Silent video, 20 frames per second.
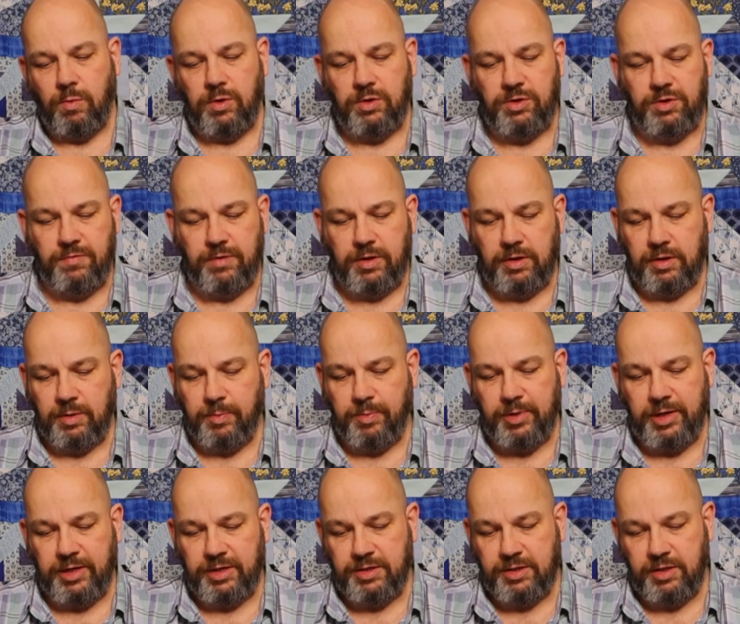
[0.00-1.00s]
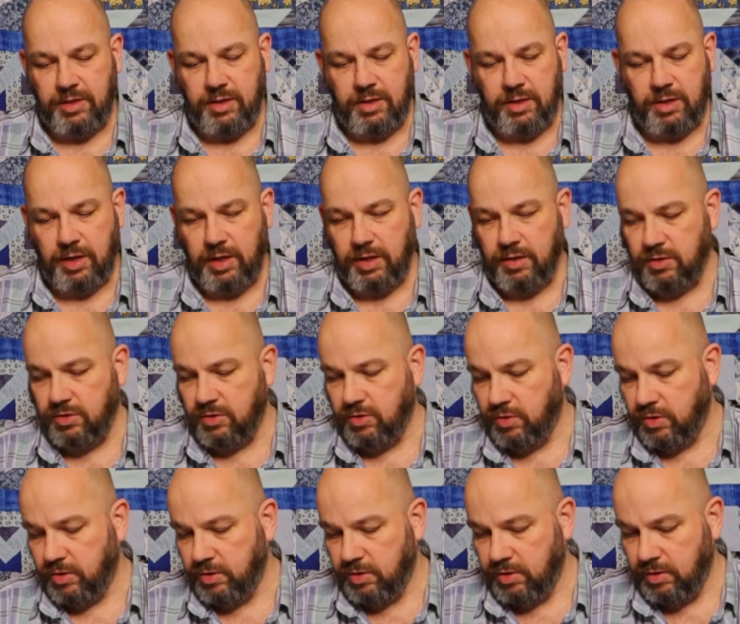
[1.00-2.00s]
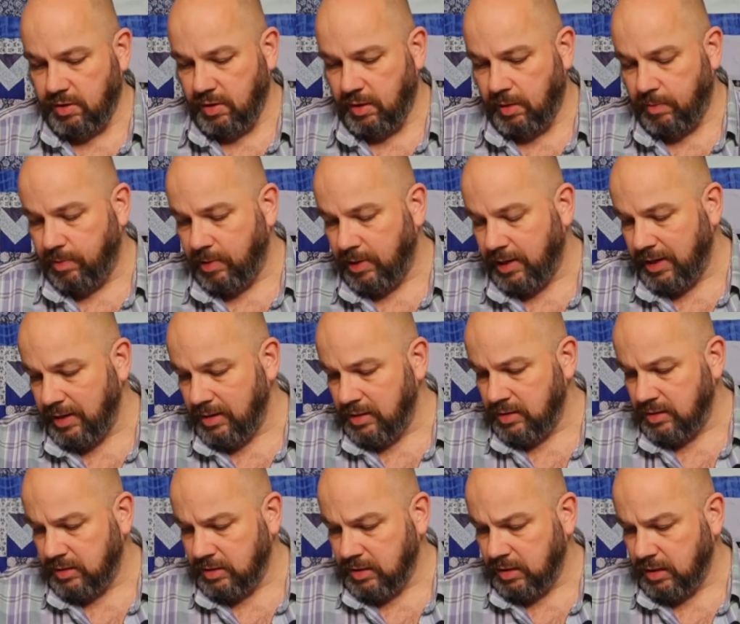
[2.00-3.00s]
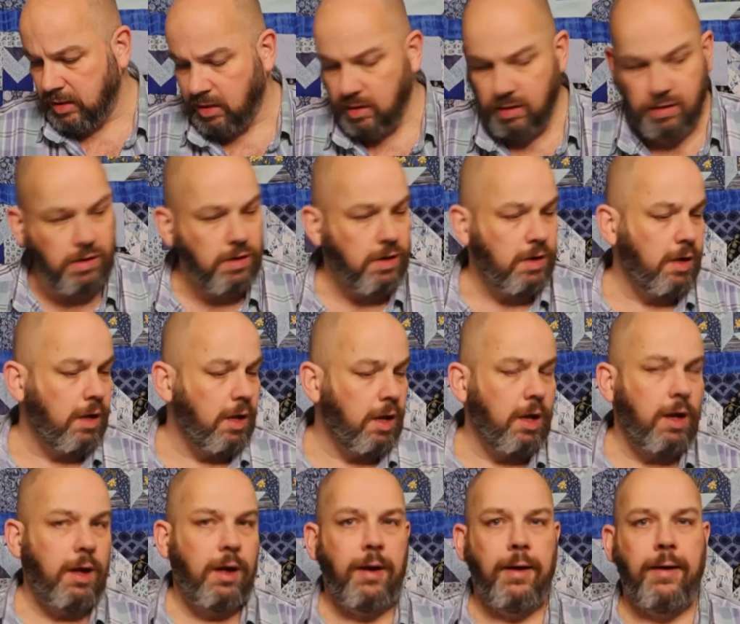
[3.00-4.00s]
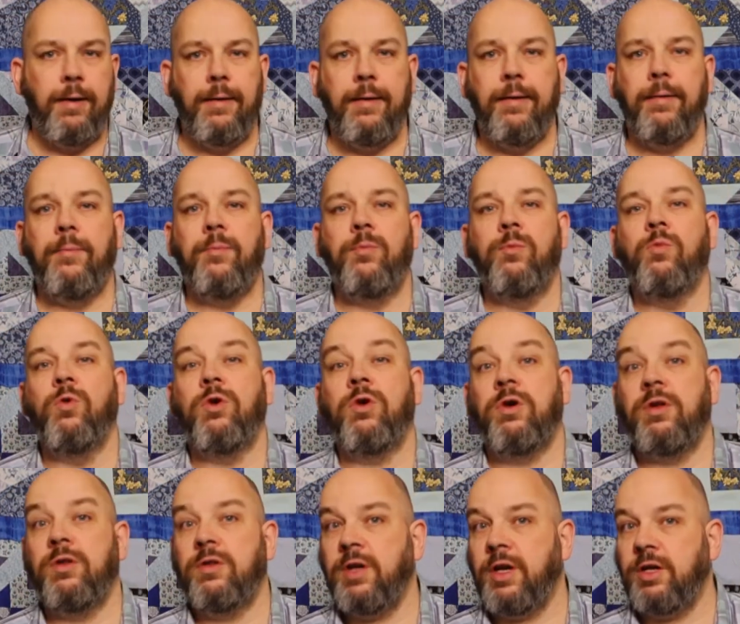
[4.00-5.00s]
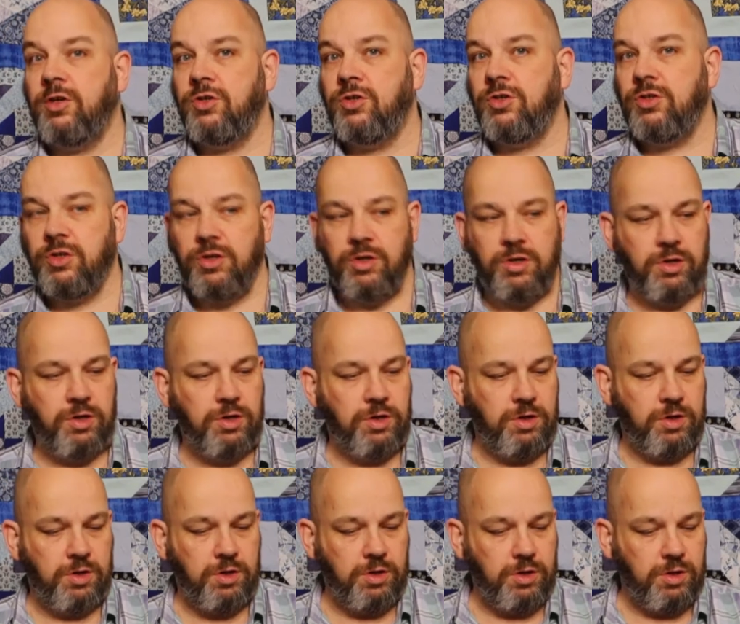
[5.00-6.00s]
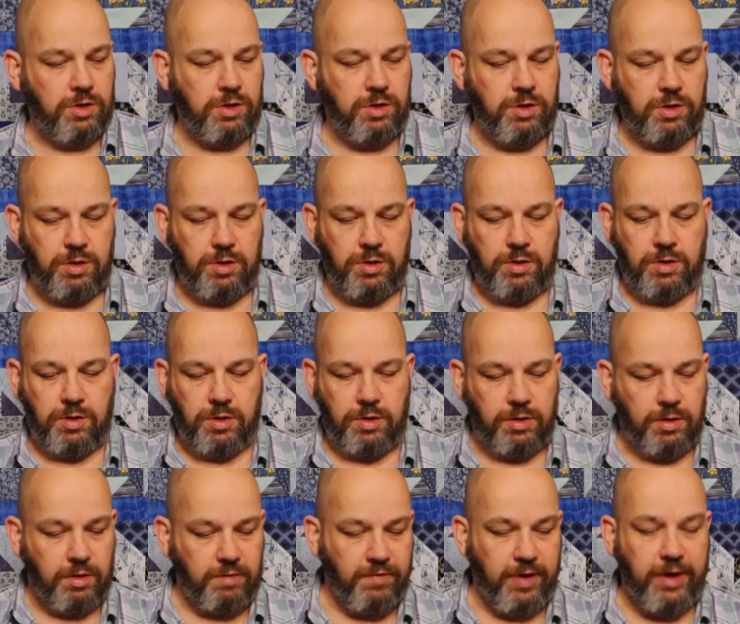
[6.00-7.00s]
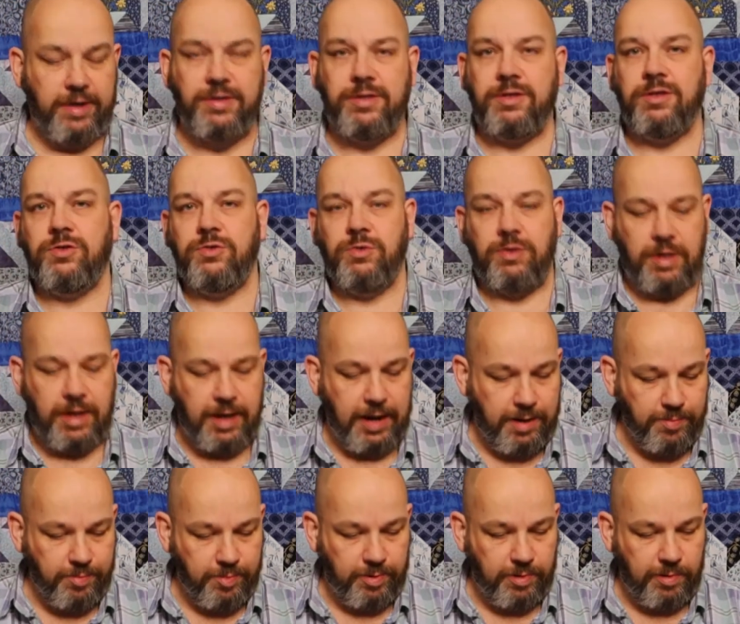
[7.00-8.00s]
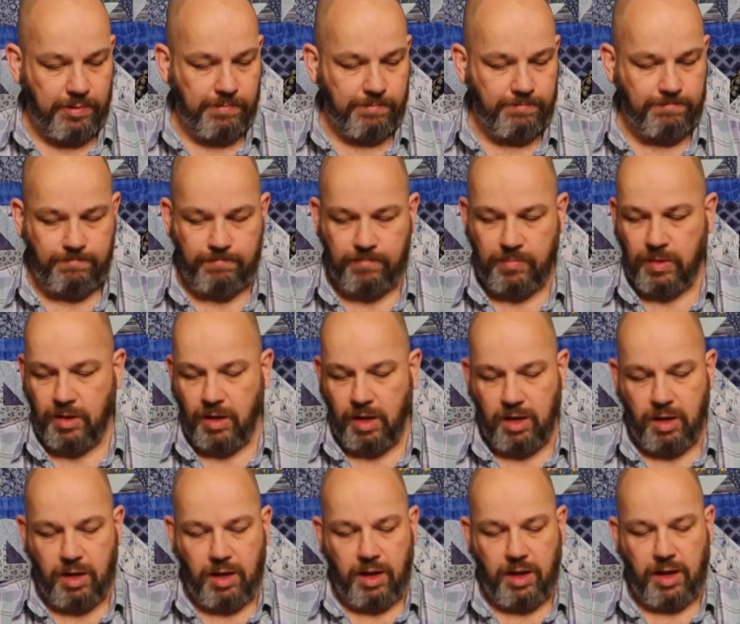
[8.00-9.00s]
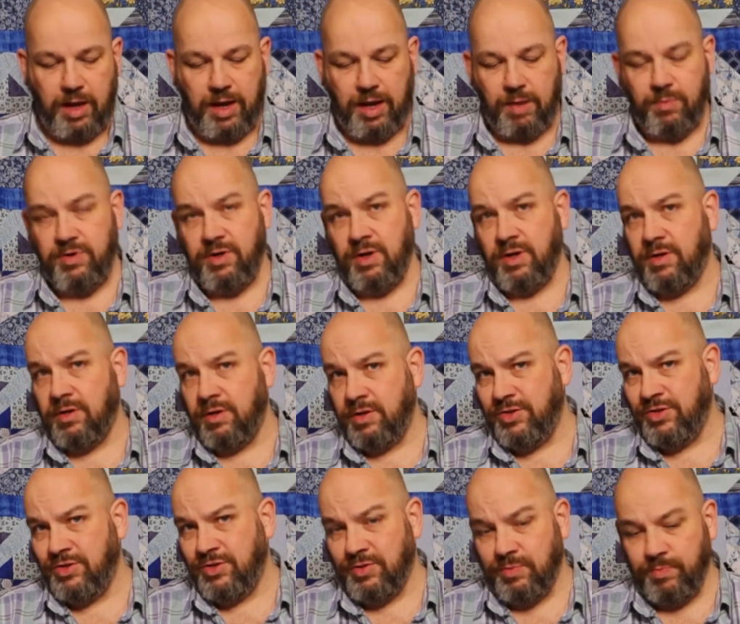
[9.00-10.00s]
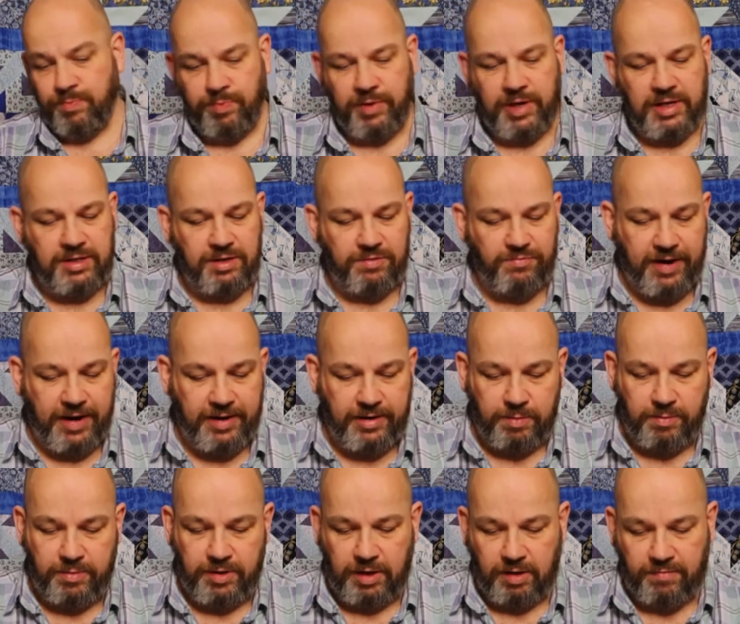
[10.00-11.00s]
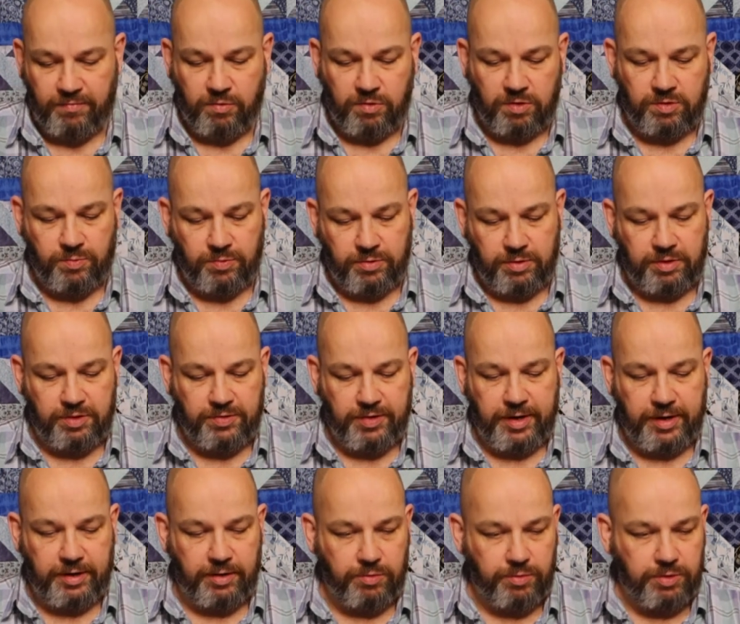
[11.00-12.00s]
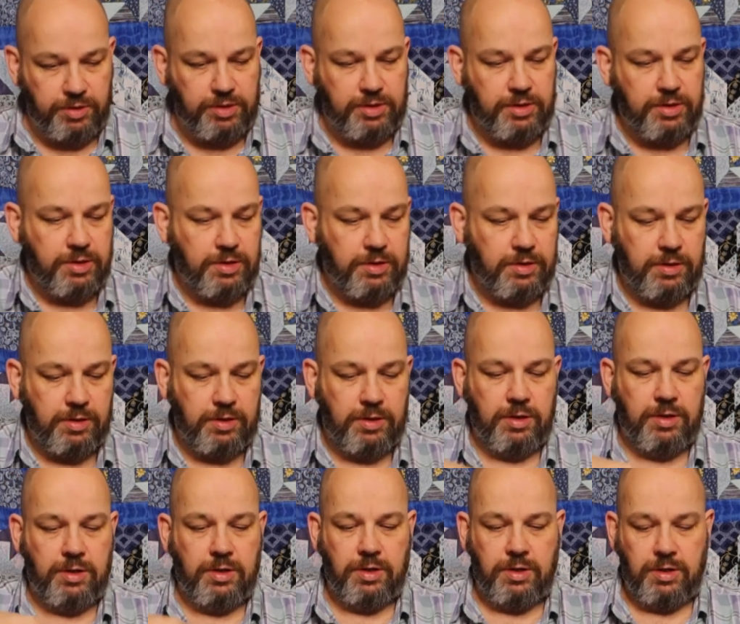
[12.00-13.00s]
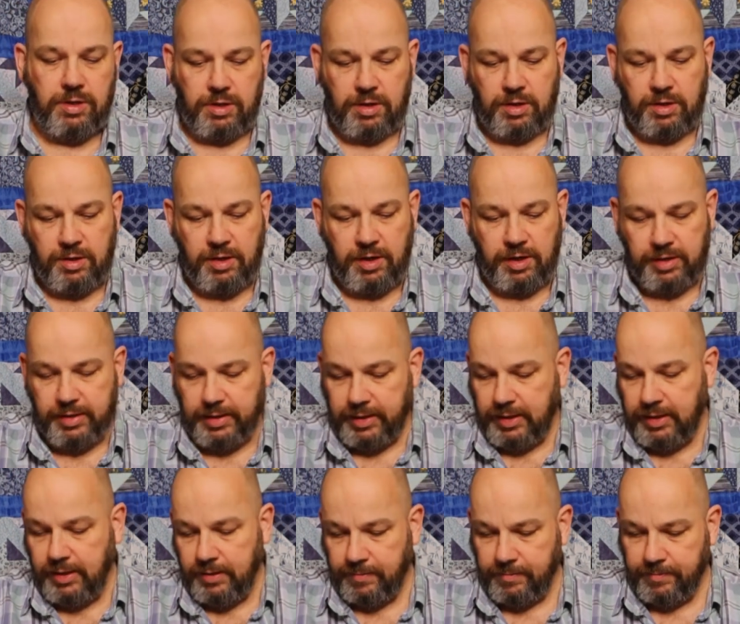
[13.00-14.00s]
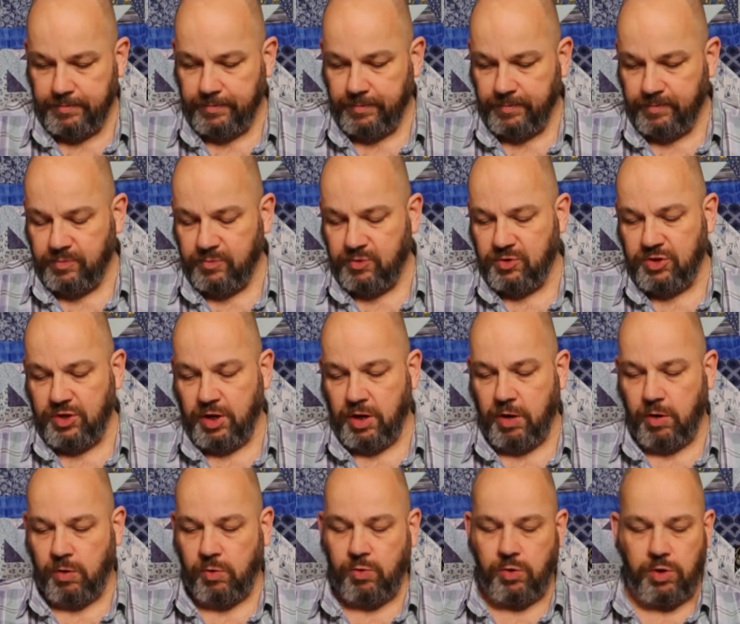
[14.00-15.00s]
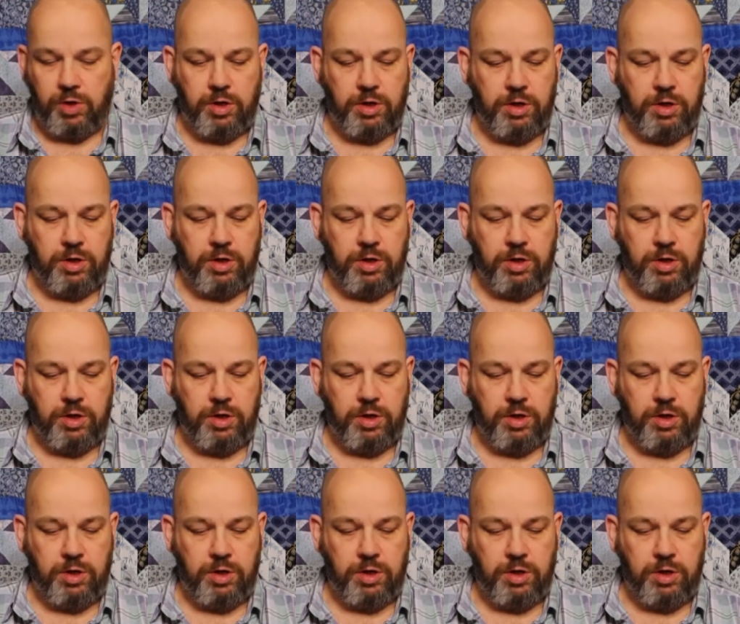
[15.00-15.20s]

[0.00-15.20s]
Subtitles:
once you've got the plastic insert in place, we're going to attach the visor to the cap, and we're not going to just place it randomly. Of course, we're going to try to do it neatly. So